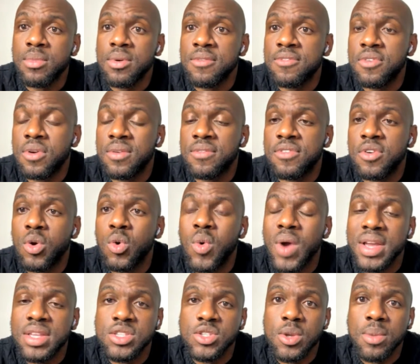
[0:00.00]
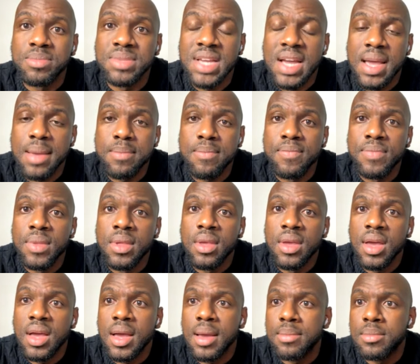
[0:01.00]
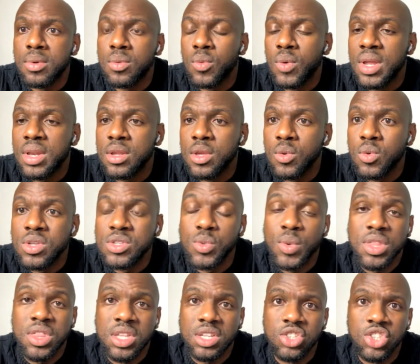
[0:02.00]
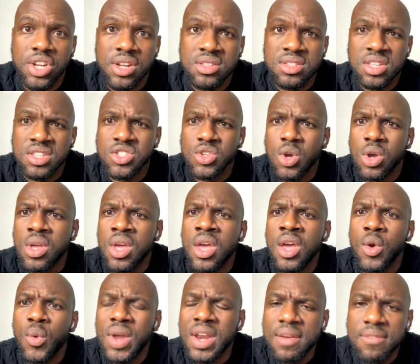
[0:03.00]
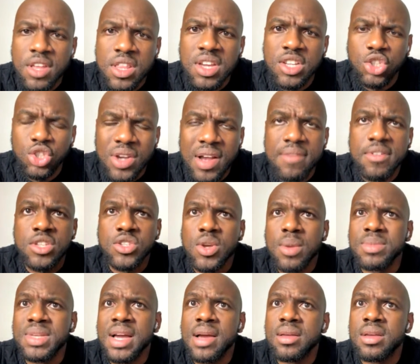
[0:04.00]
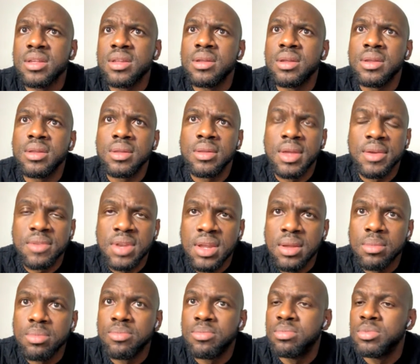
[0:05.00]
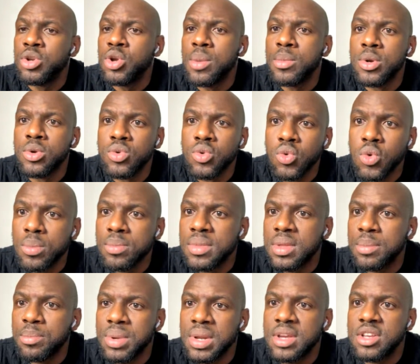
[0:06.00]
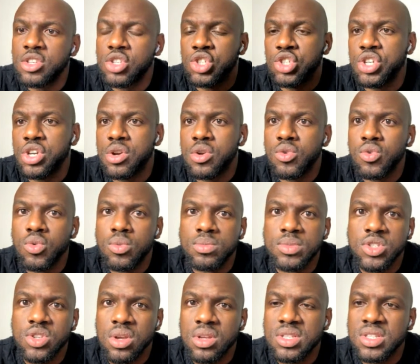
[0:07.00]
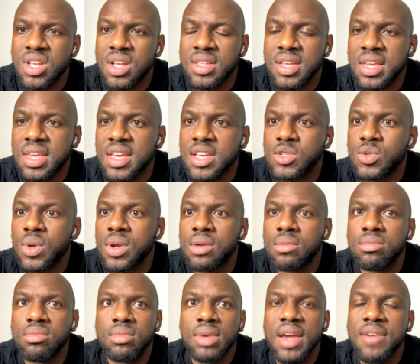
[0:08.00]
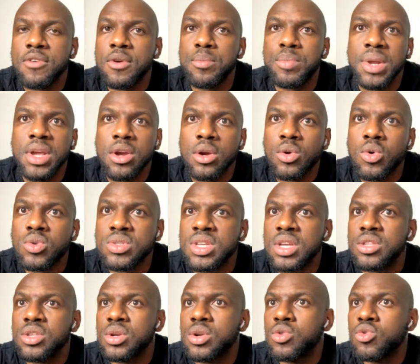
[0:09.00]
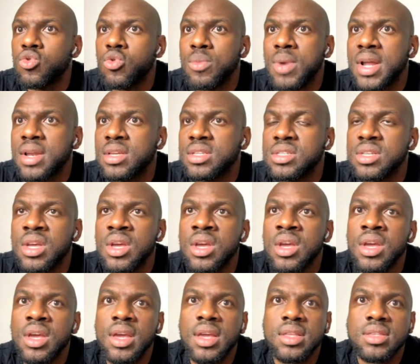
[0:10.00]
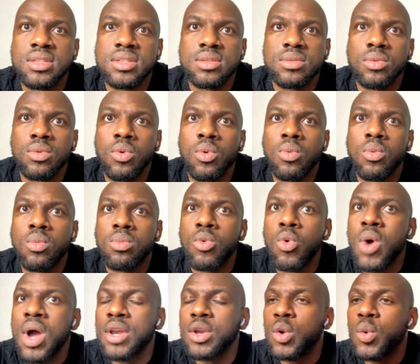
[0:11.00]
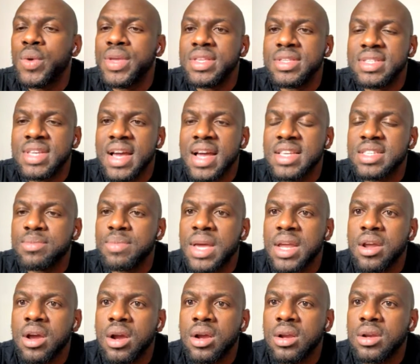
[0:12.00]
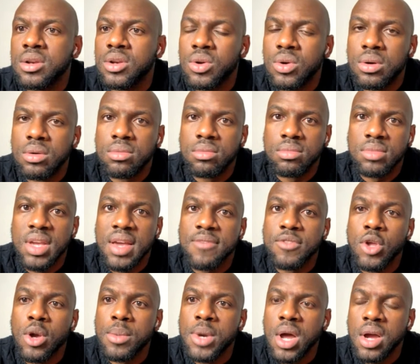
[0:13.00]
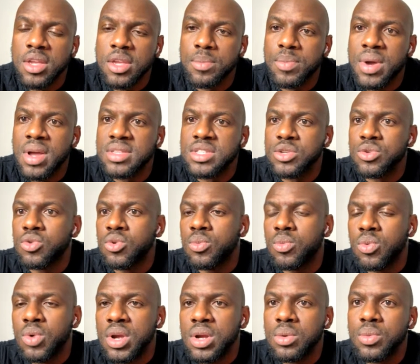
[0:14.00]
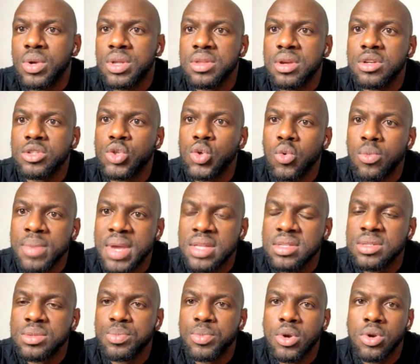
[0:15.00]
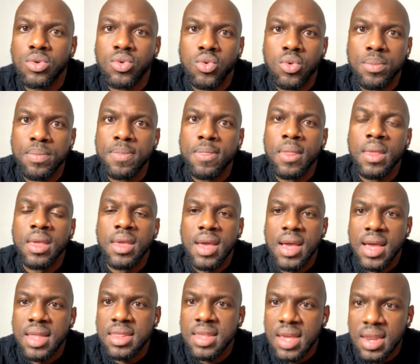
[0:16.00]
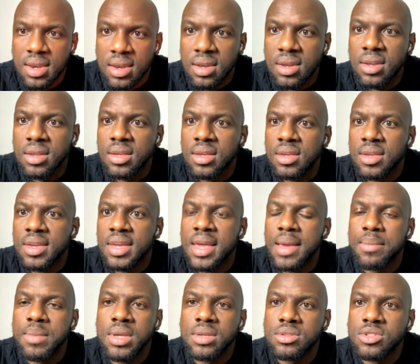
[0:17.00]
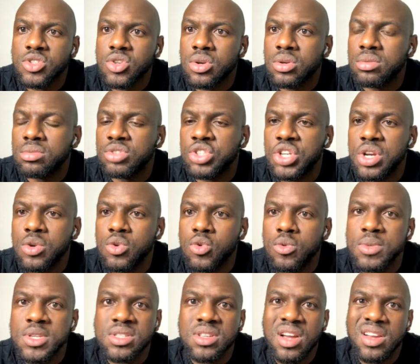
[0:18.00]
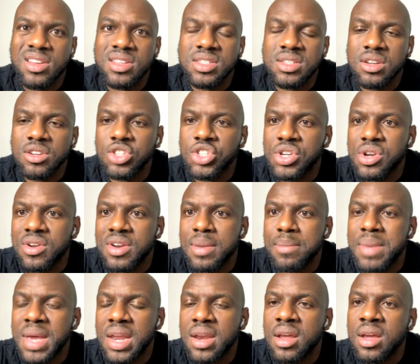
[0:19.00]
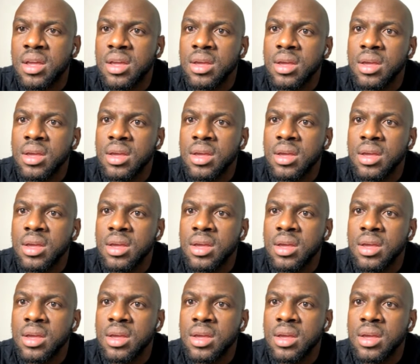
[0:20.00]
for quite some time when he was with Chelsea. So whenever they travel, sometimes the double room, the players share room. So it's not a case where every player goes into the room and it's one queen size bed, or no. You have double occupancy room where there are 2 beds per room, and then you get me? So sharing room is not necessarily sharing a bed.